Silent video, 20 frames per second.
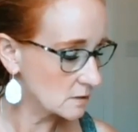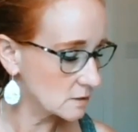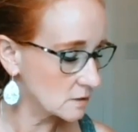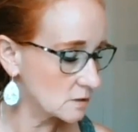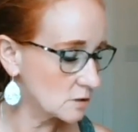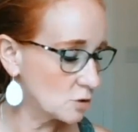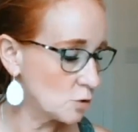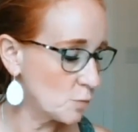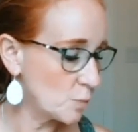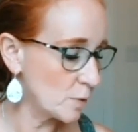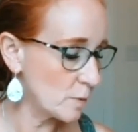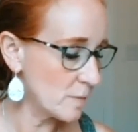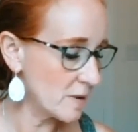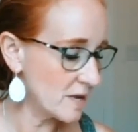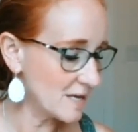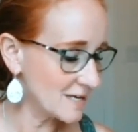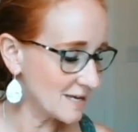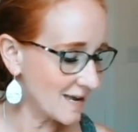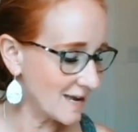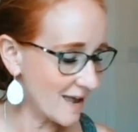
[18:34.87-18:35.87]

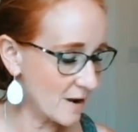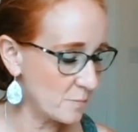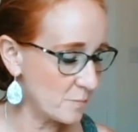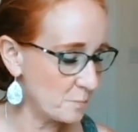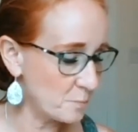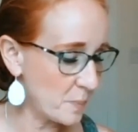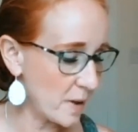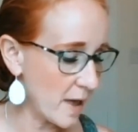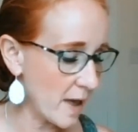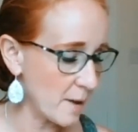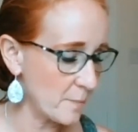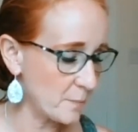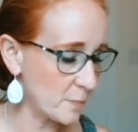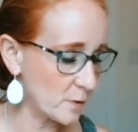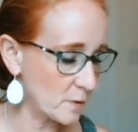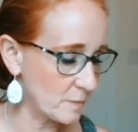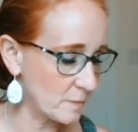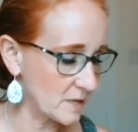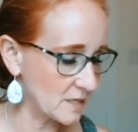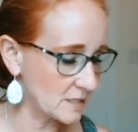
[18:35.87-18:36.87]
spearmint, and
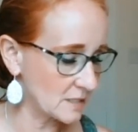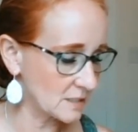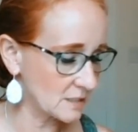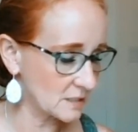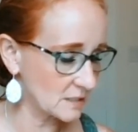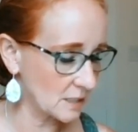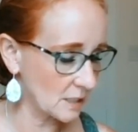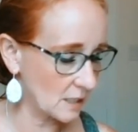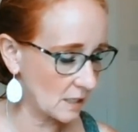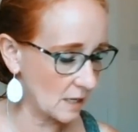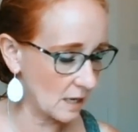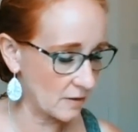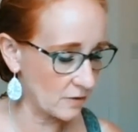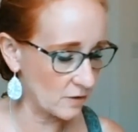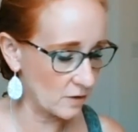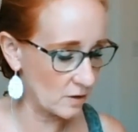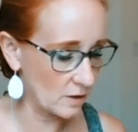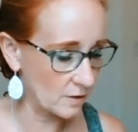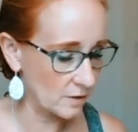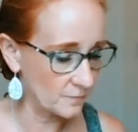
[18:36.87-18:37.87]
peppermint
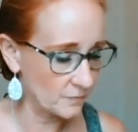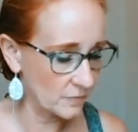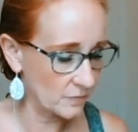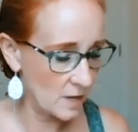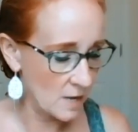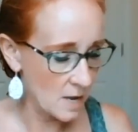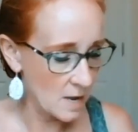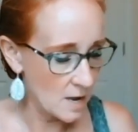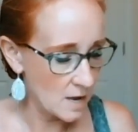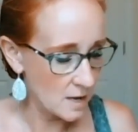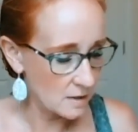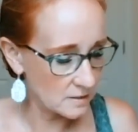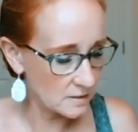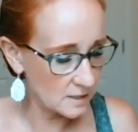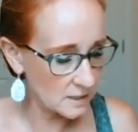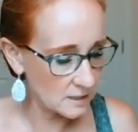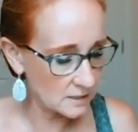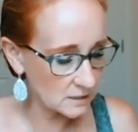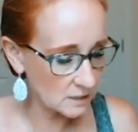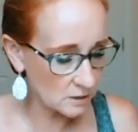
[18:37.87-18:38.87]
together.
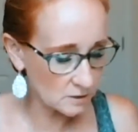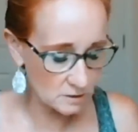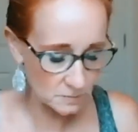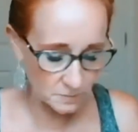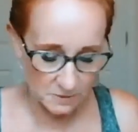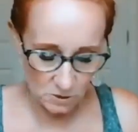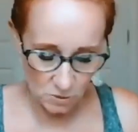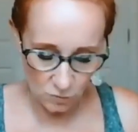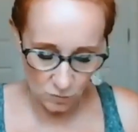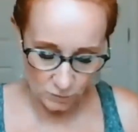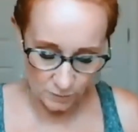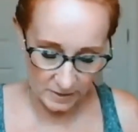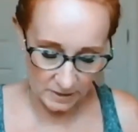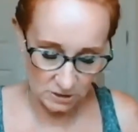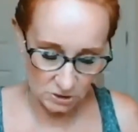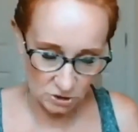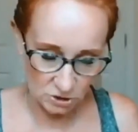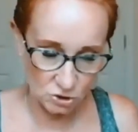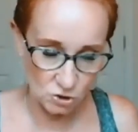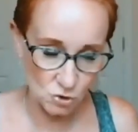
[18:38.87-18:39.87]
And then it tells me to go to
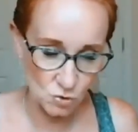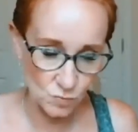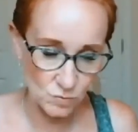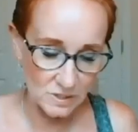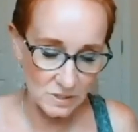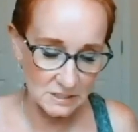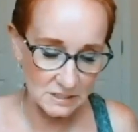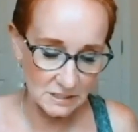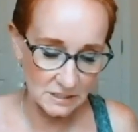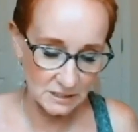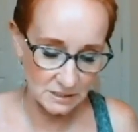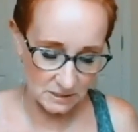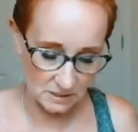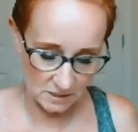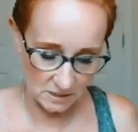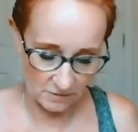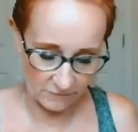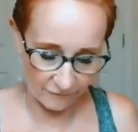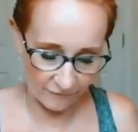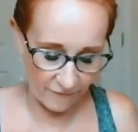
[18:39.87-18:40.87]
page
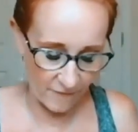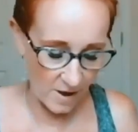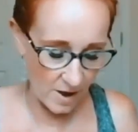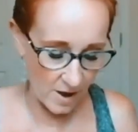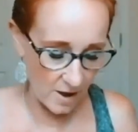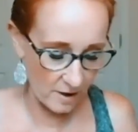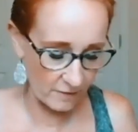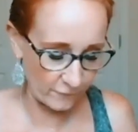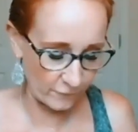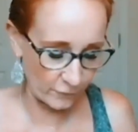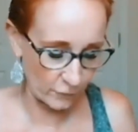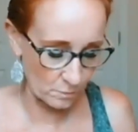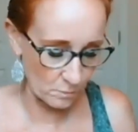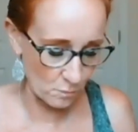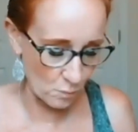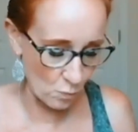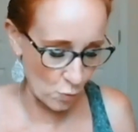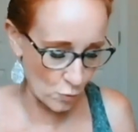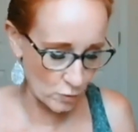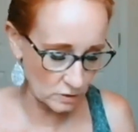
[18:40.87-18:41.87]
365
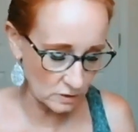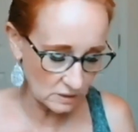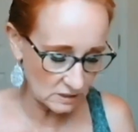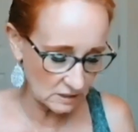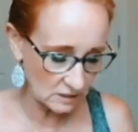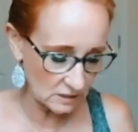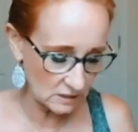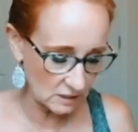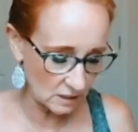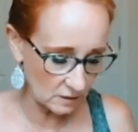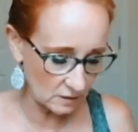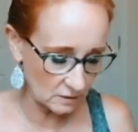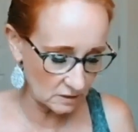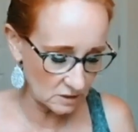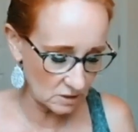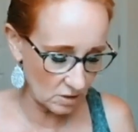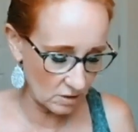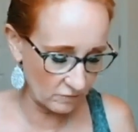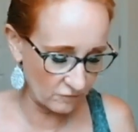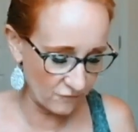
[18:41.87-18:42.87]
for more
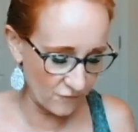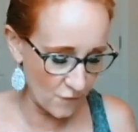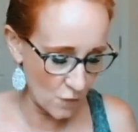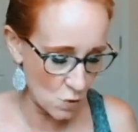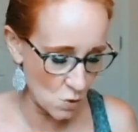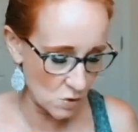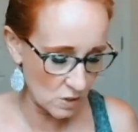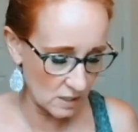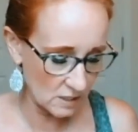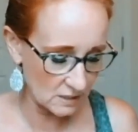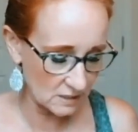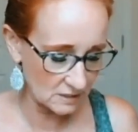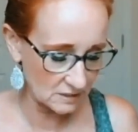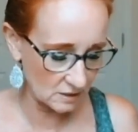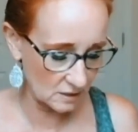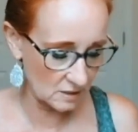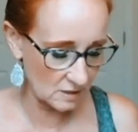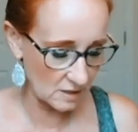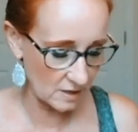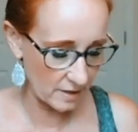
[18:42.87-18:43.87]
details on
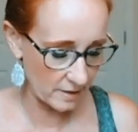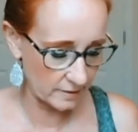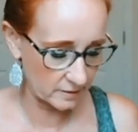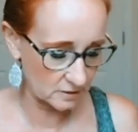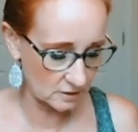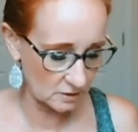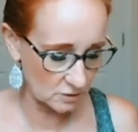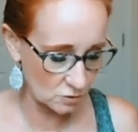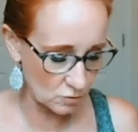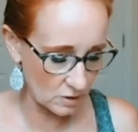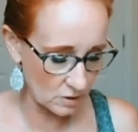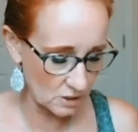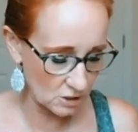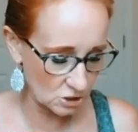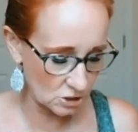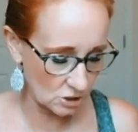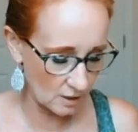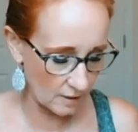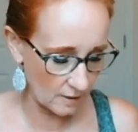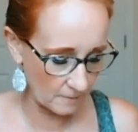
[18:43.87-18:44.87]
focus and
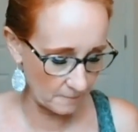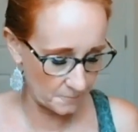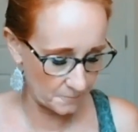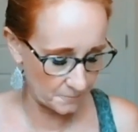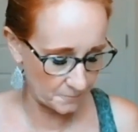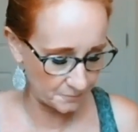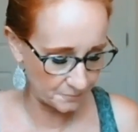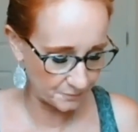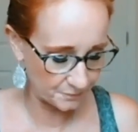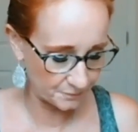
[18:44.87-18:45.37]
concentration.